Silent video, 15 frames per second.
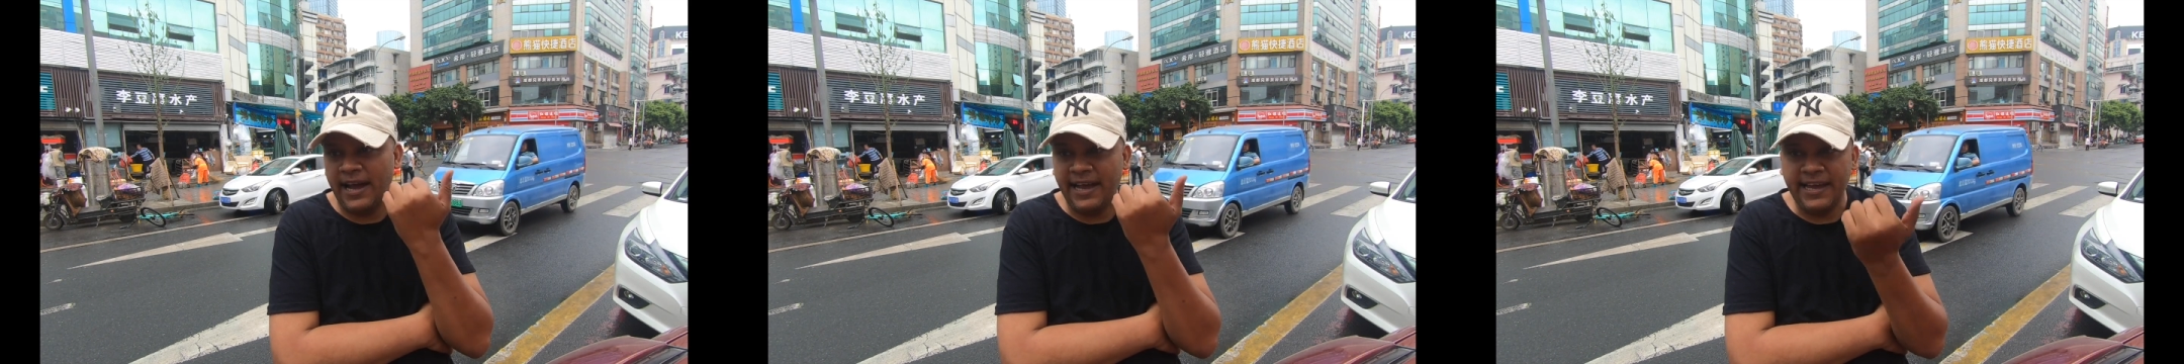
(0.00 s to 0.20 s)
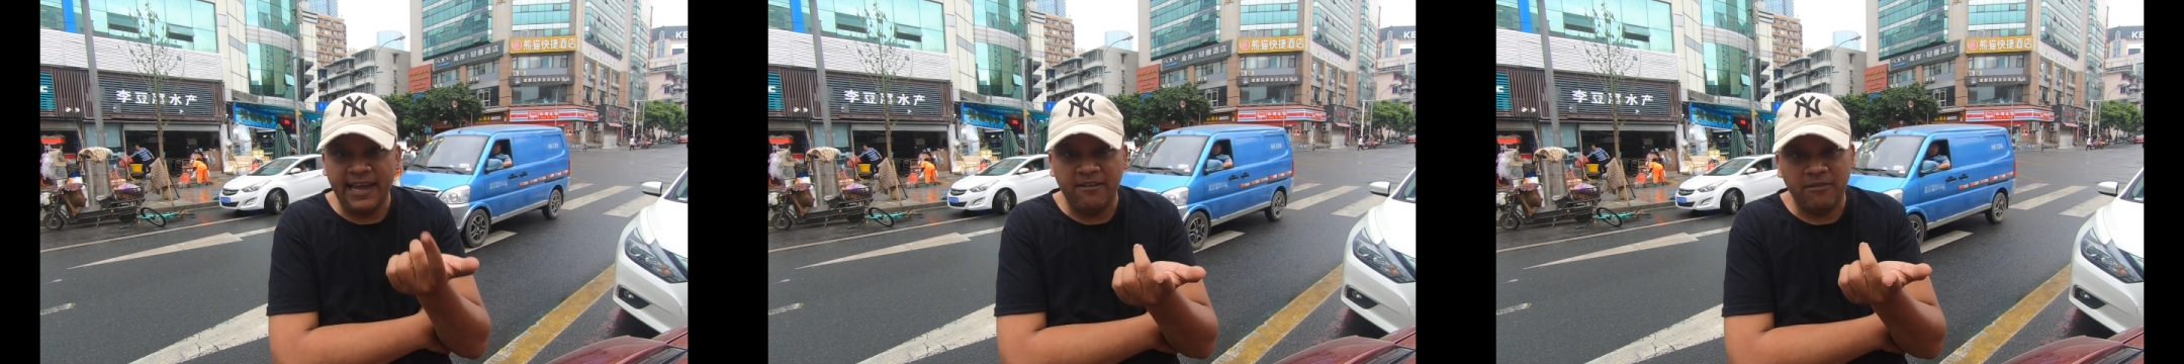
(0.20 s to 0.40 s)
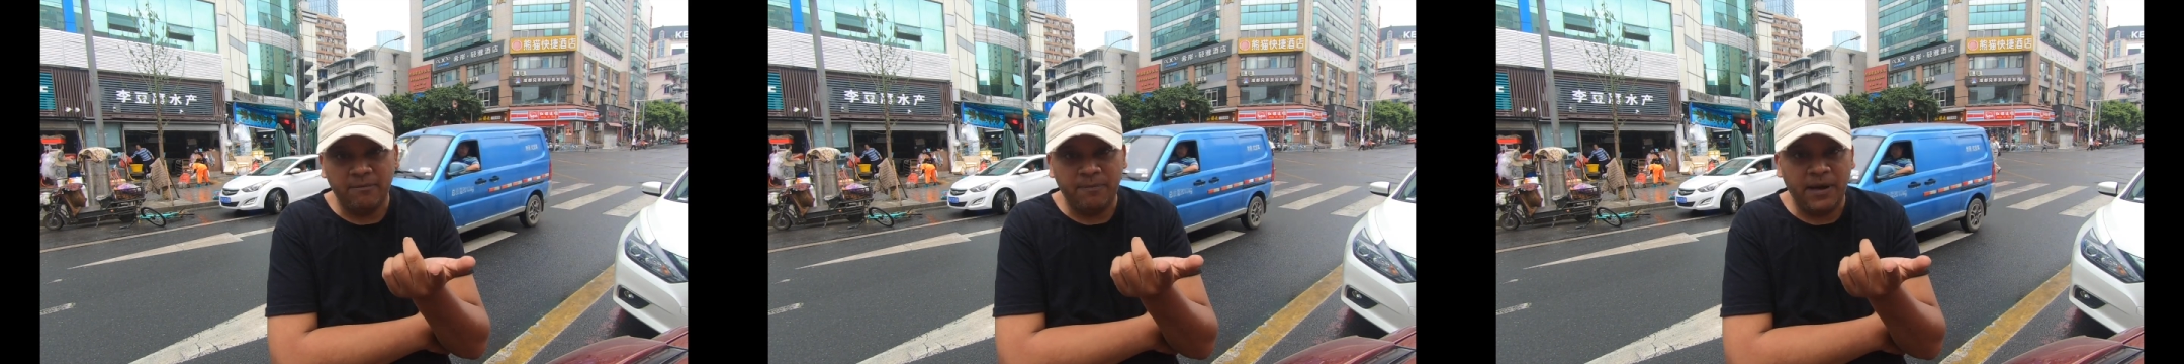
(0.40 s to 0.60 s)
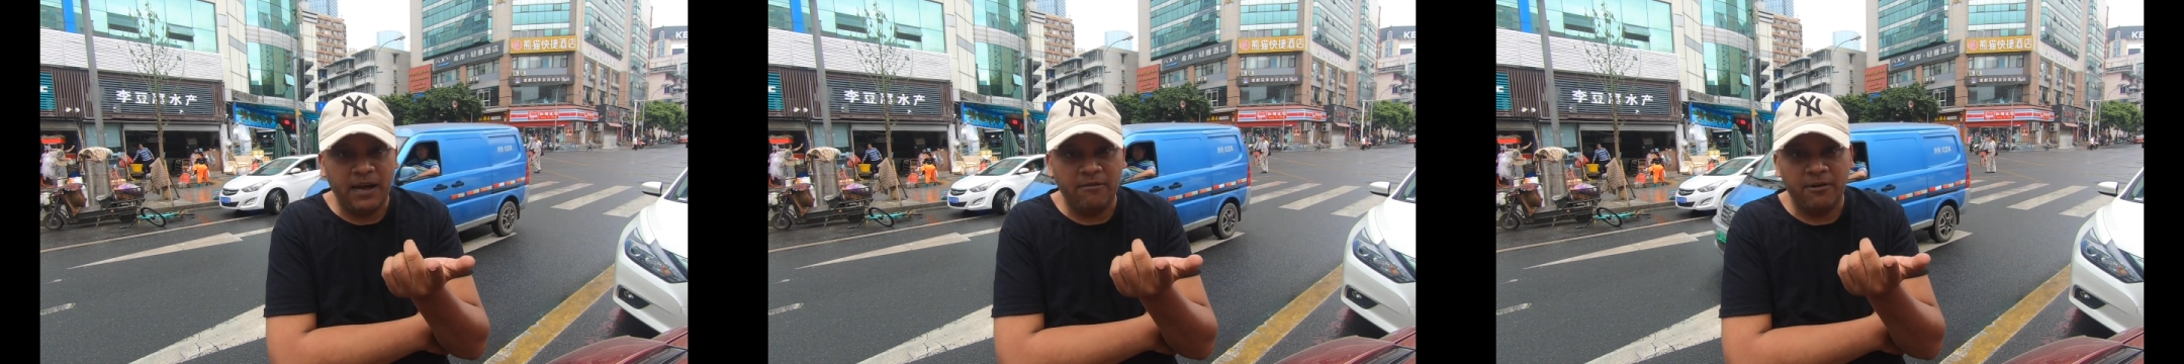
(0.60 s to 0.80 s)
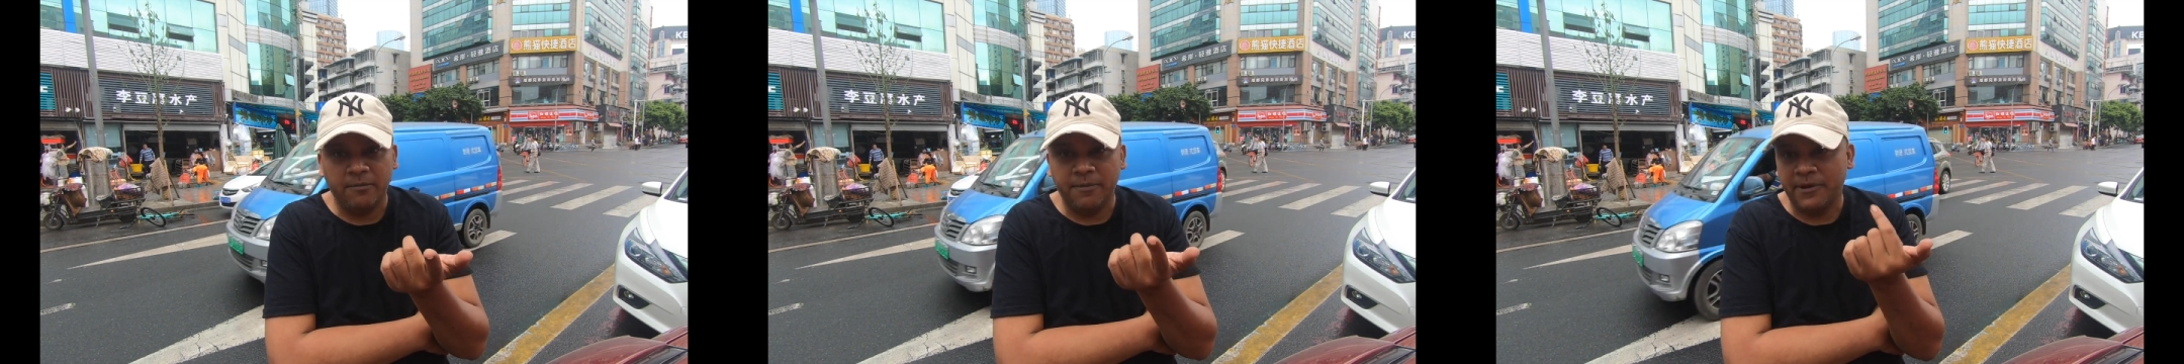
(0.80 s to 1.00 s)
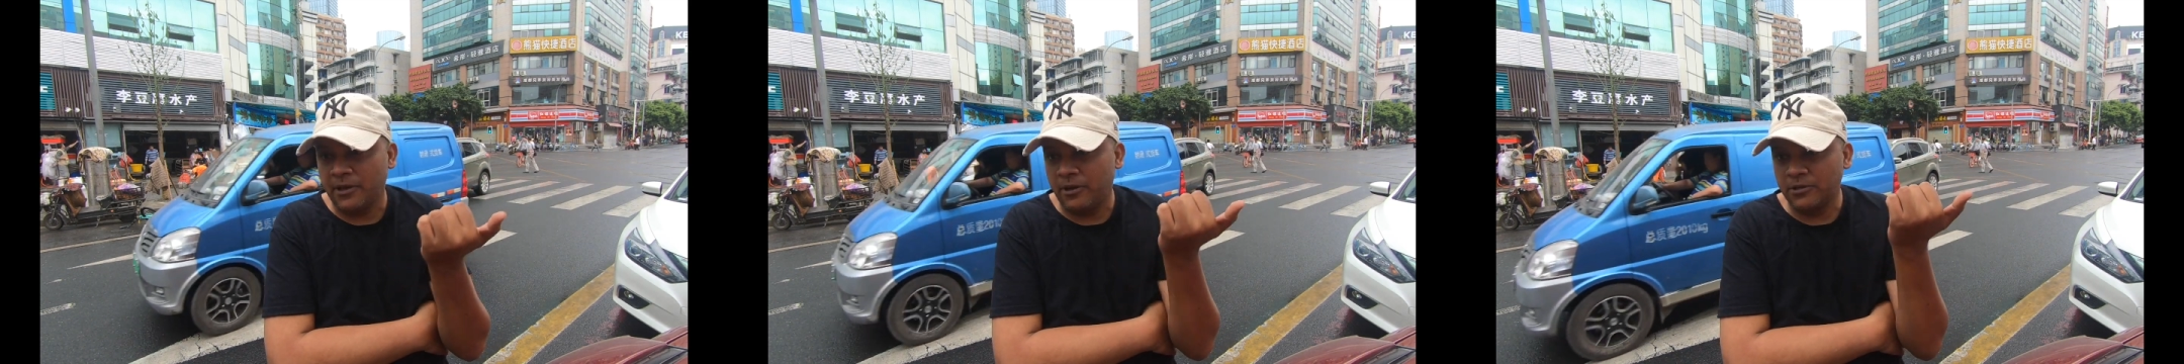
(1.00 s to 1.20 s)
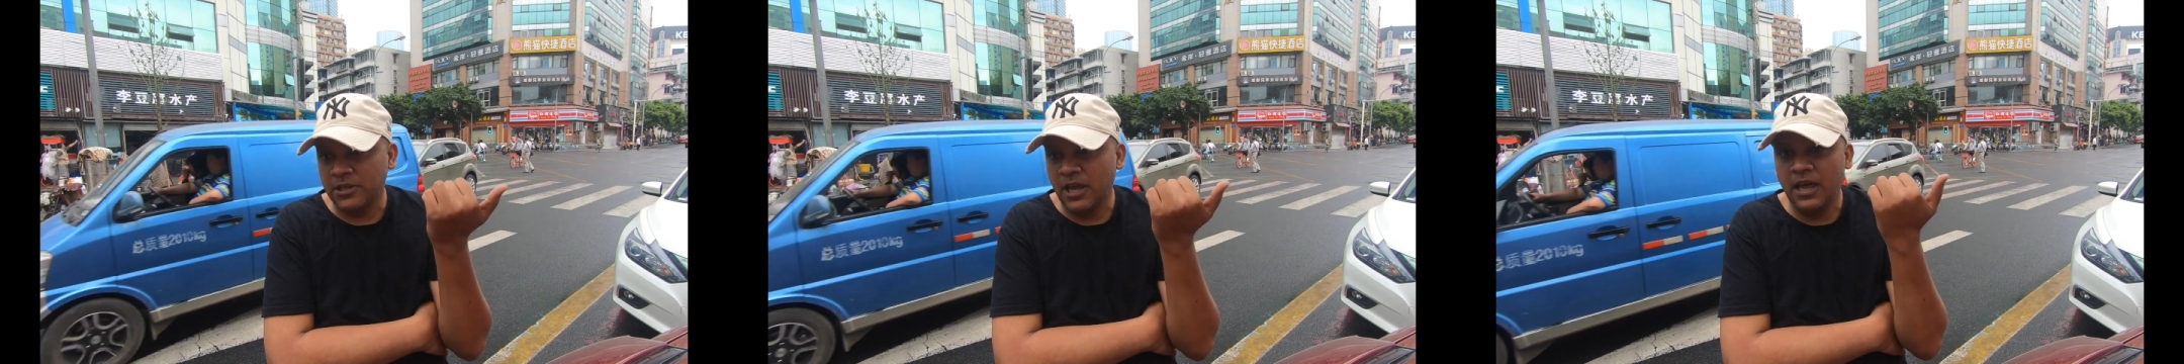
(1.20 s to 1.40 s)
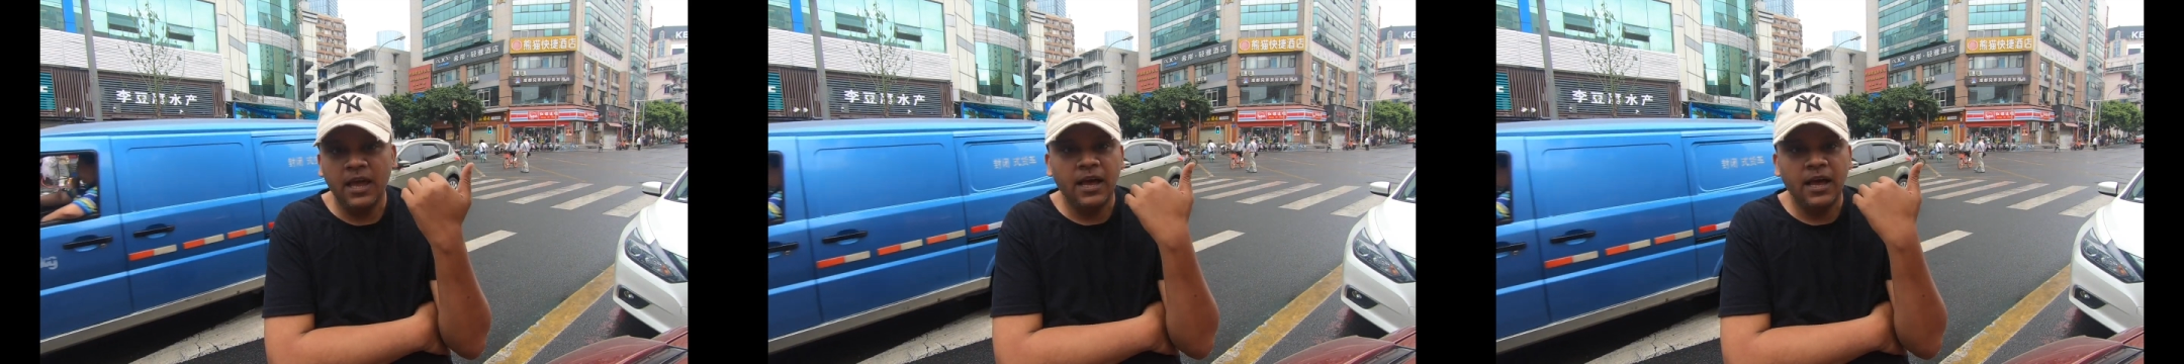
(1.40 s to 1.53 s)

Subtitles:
I have a power, because